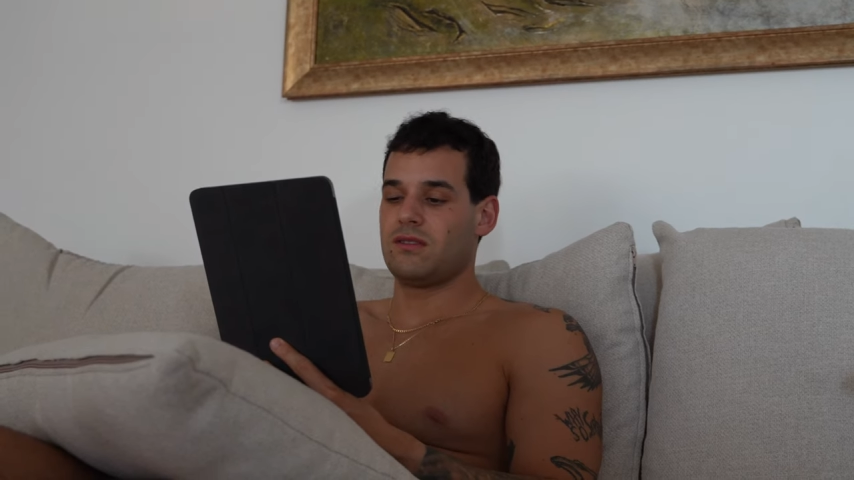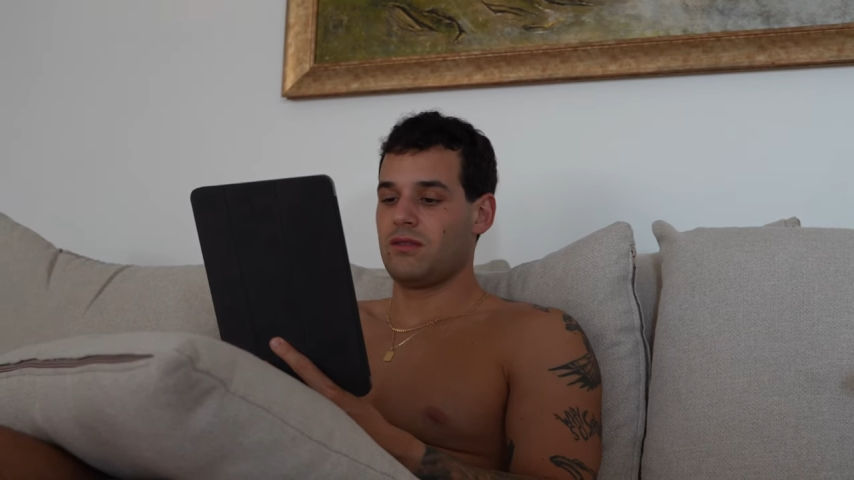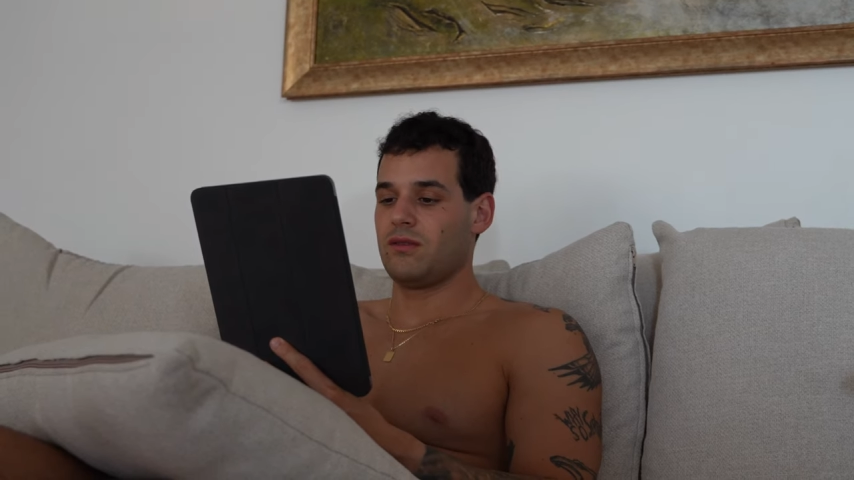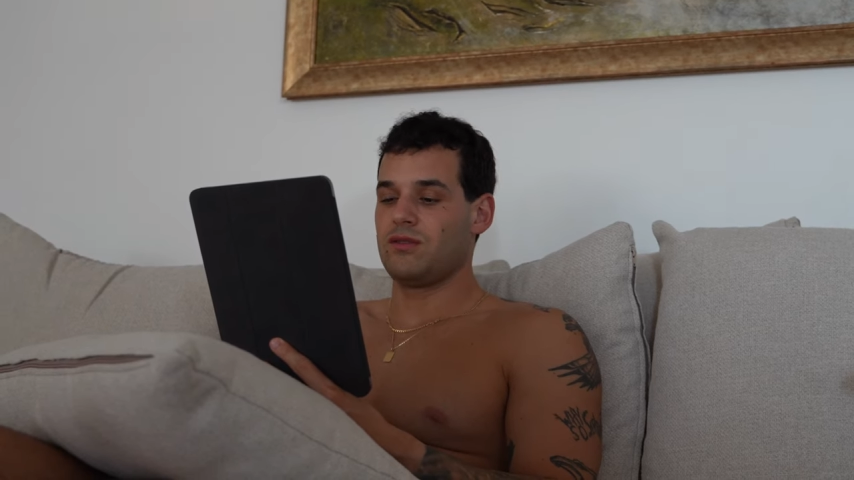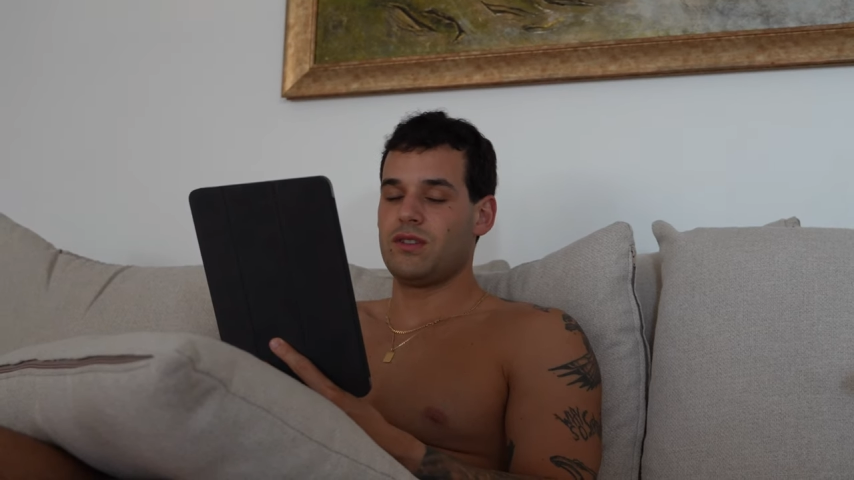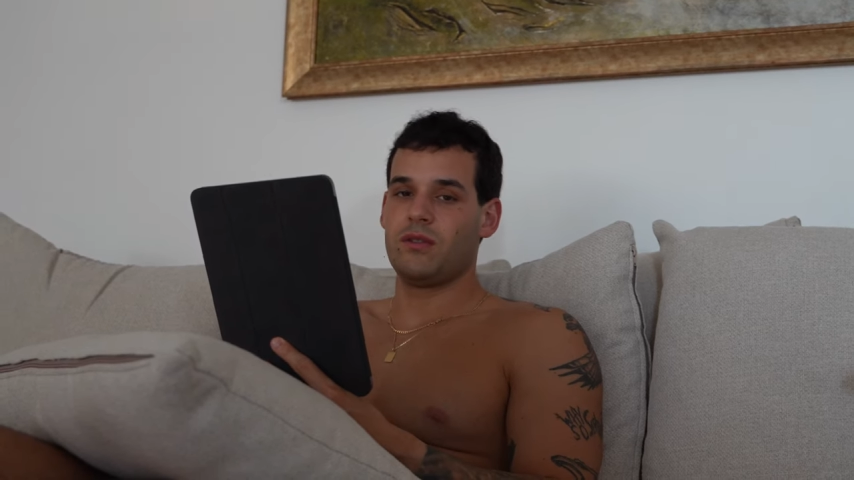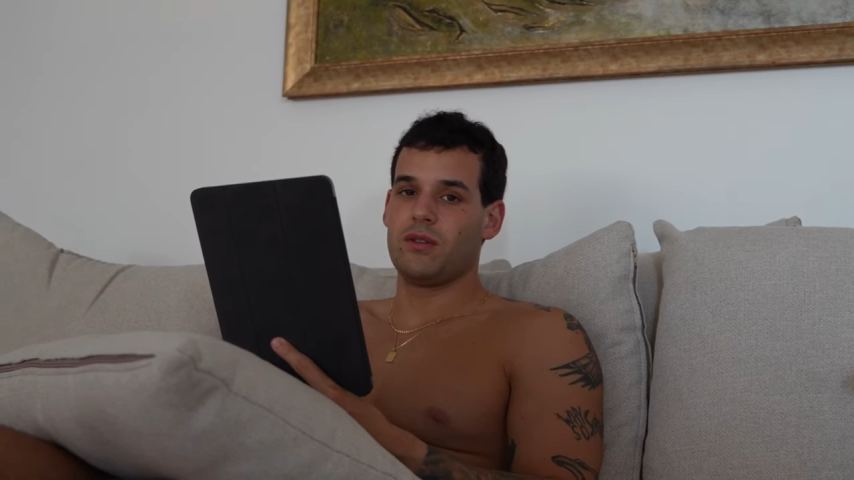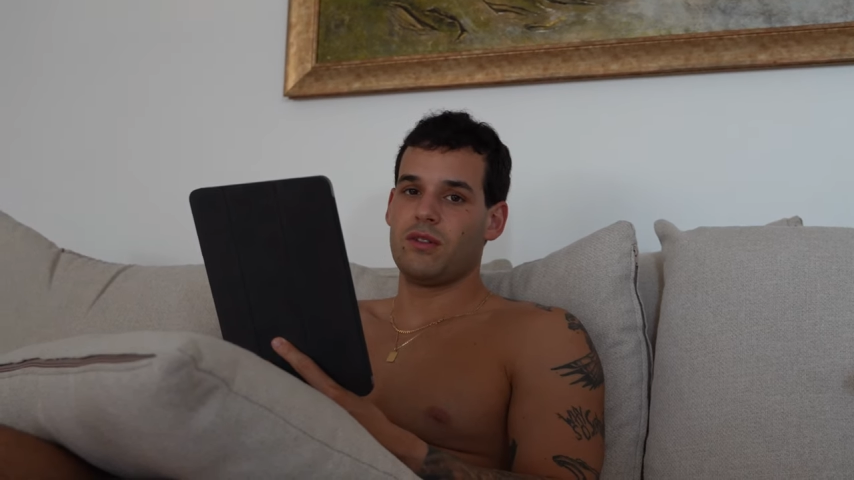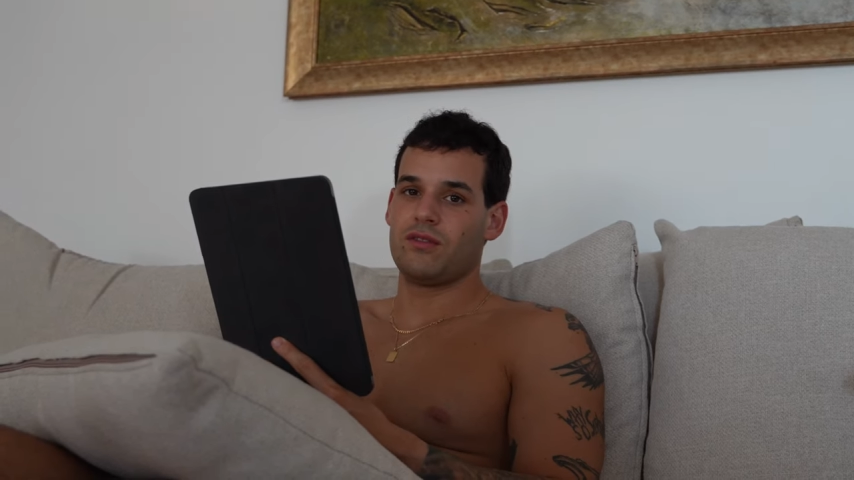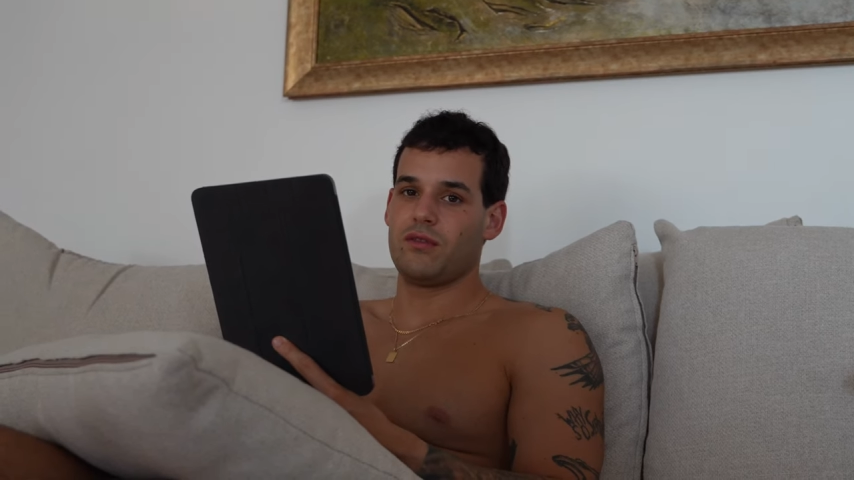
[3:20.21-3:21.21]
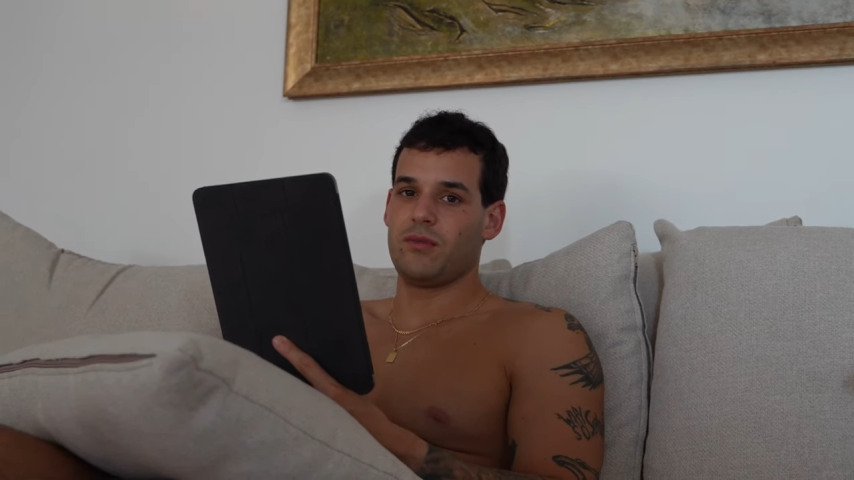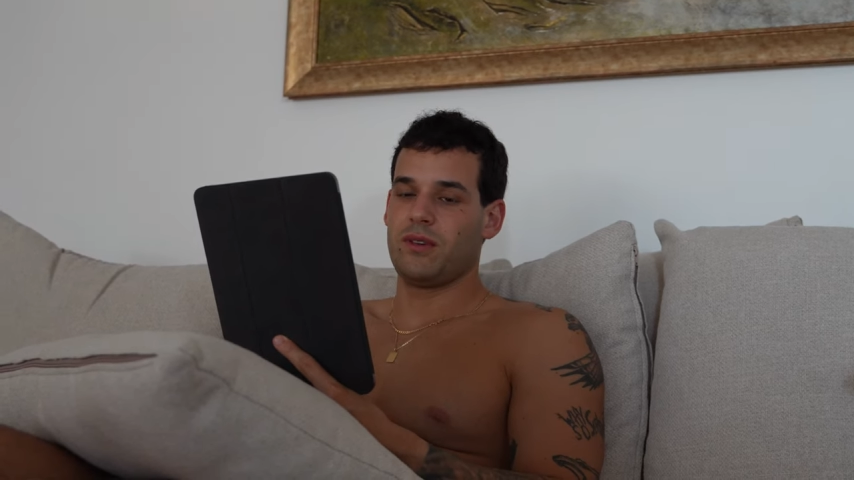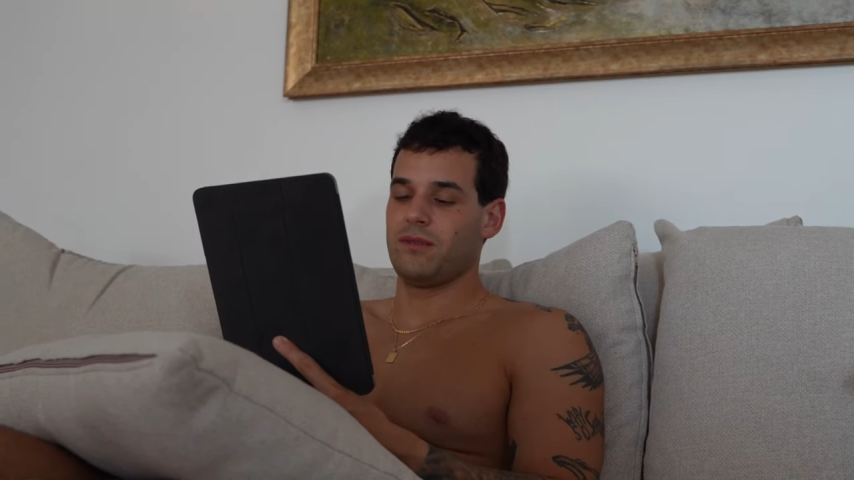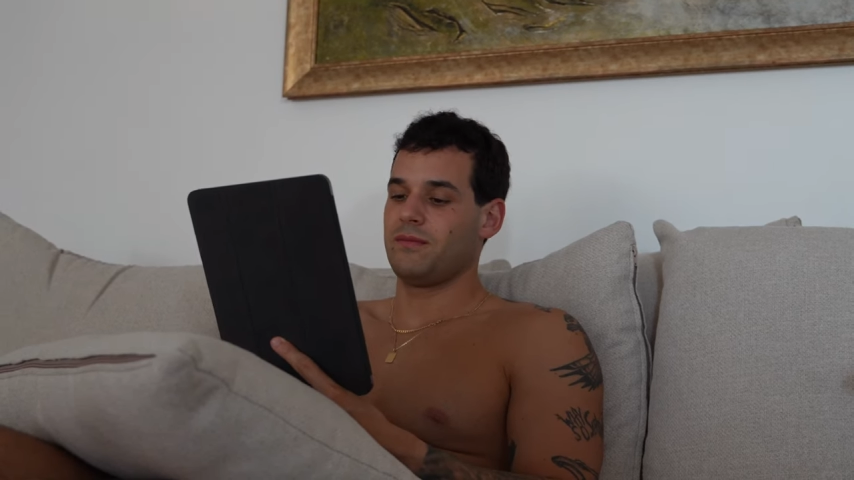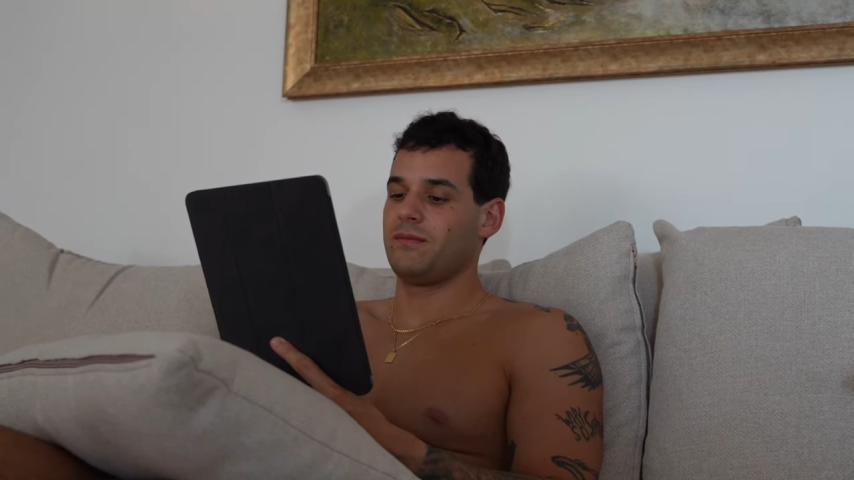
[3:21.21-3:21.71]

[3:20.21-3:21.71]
so she will cook for me.